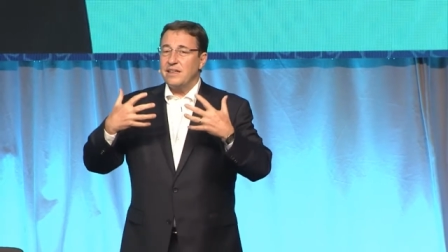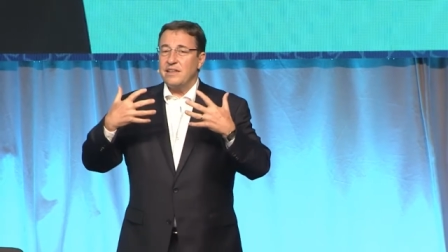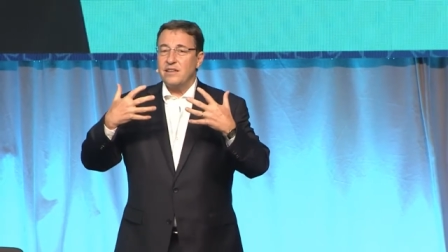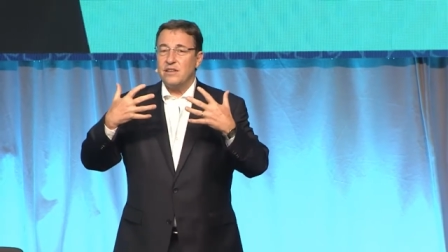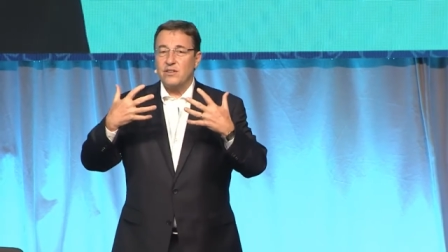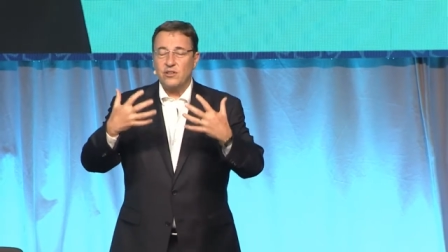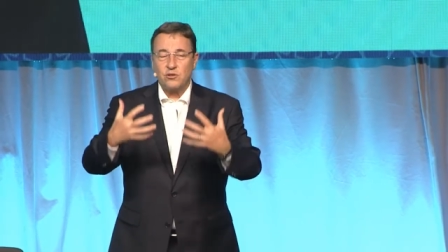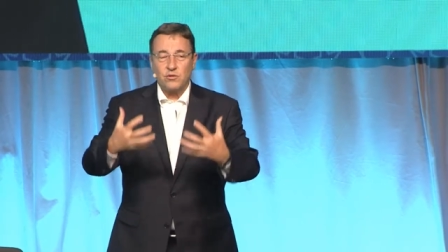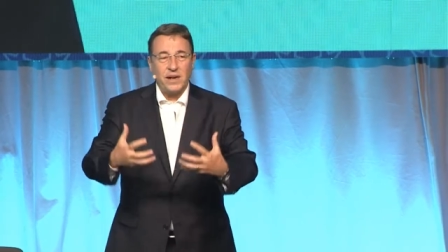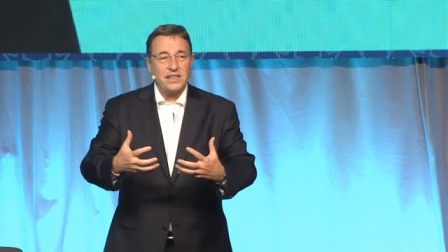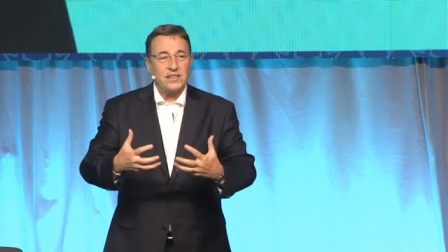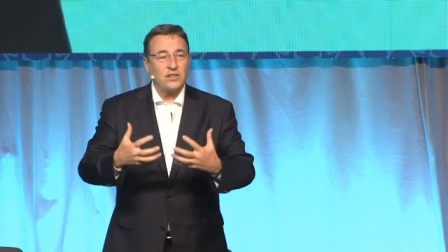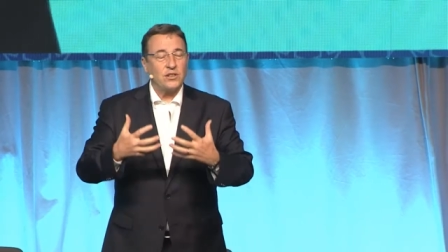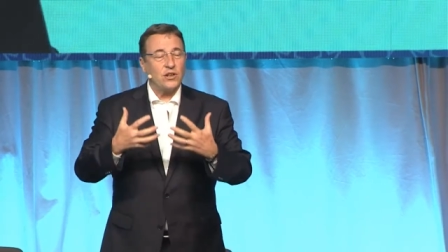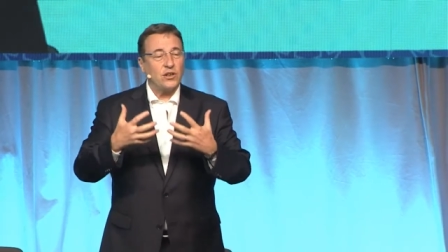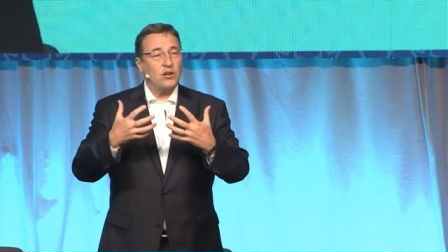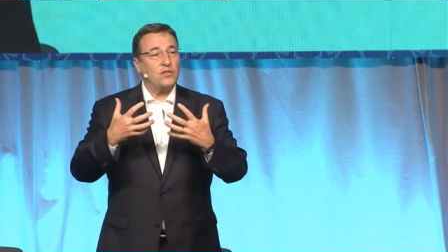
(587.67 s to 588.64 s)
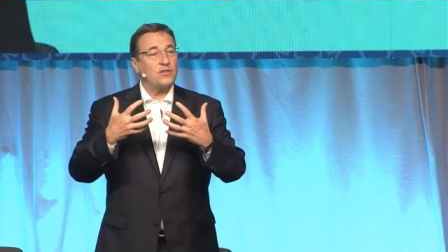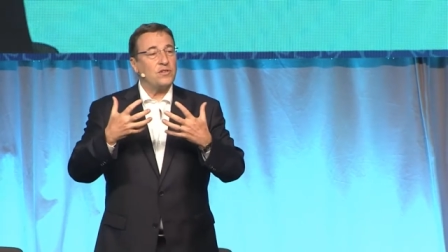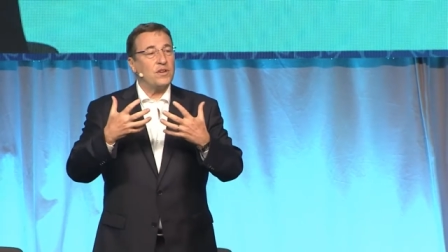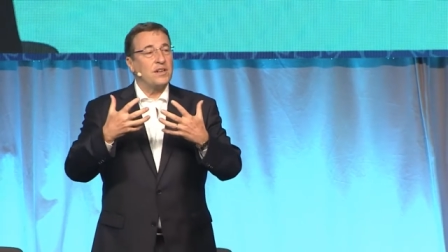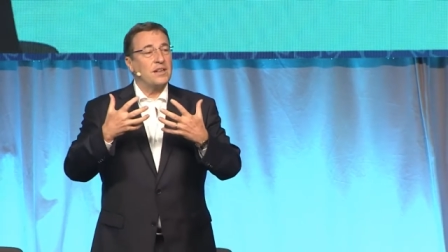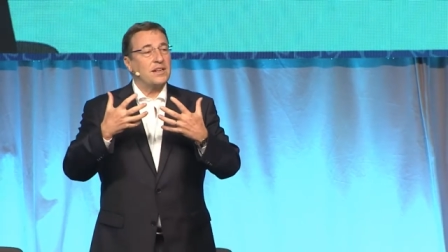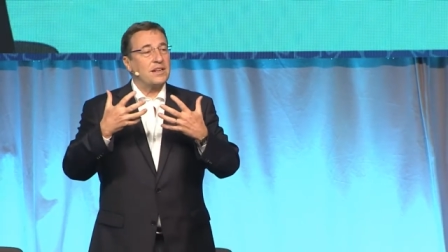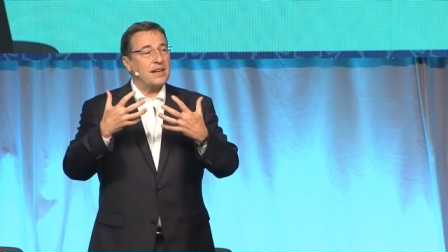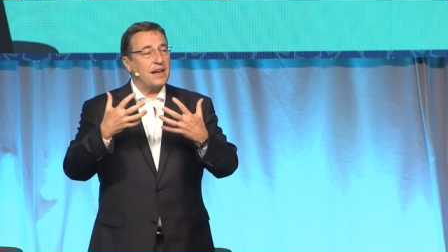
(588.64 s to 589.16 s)
the threat of
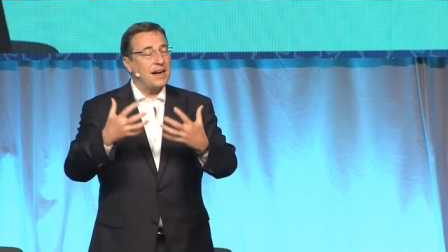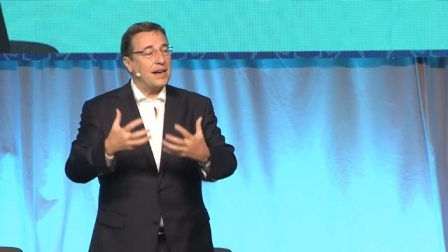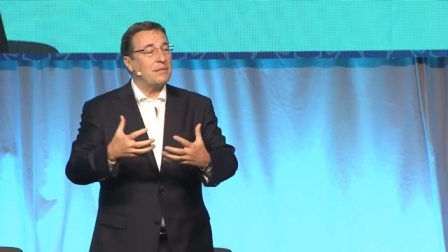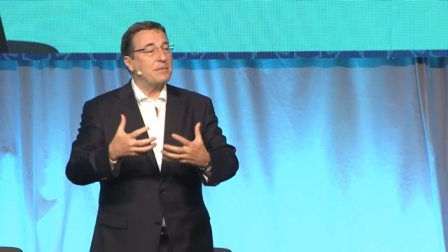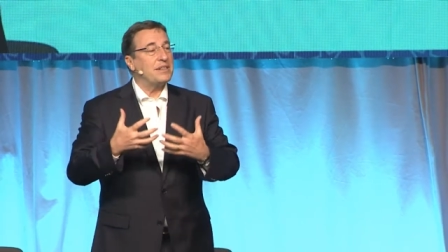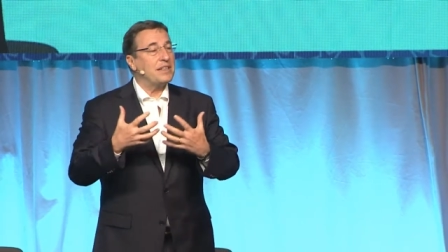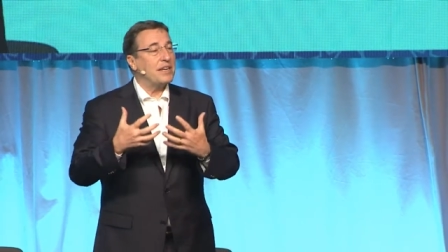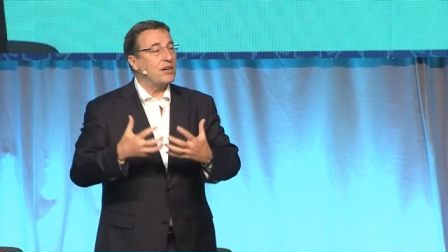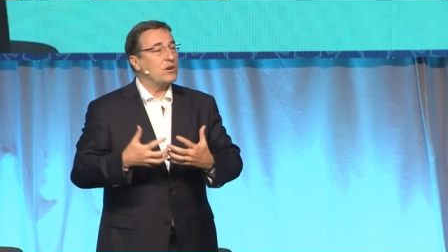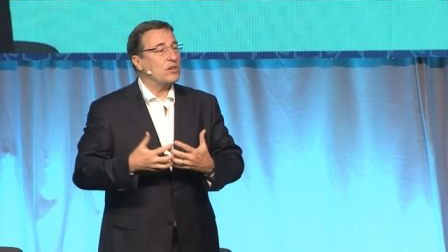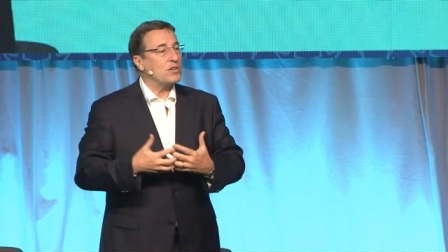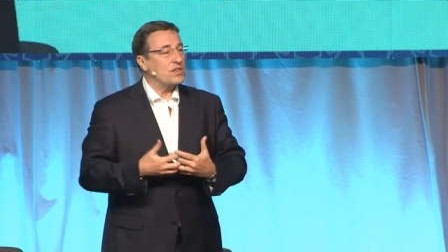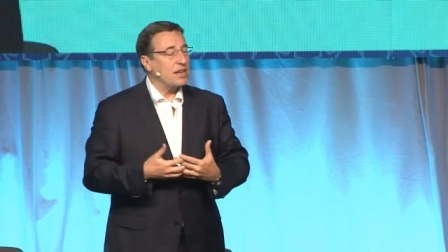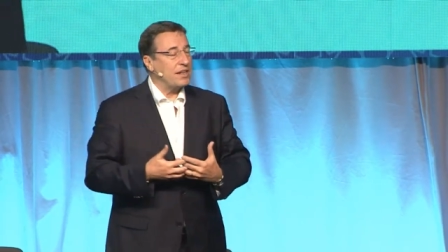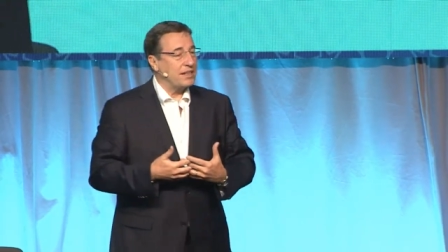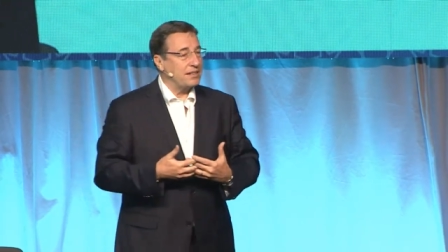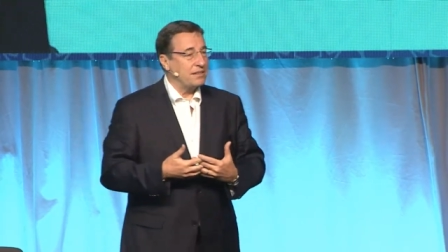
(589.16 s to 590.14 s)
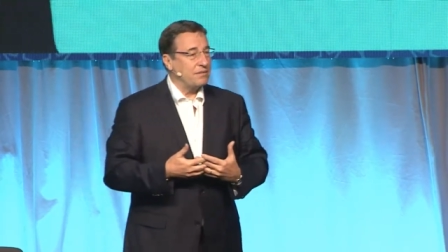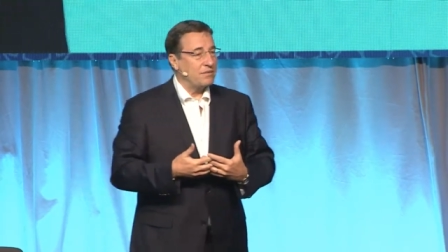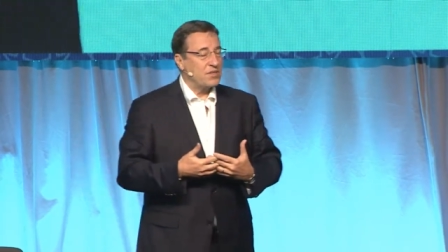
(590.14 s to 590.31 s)
carbon dioxide,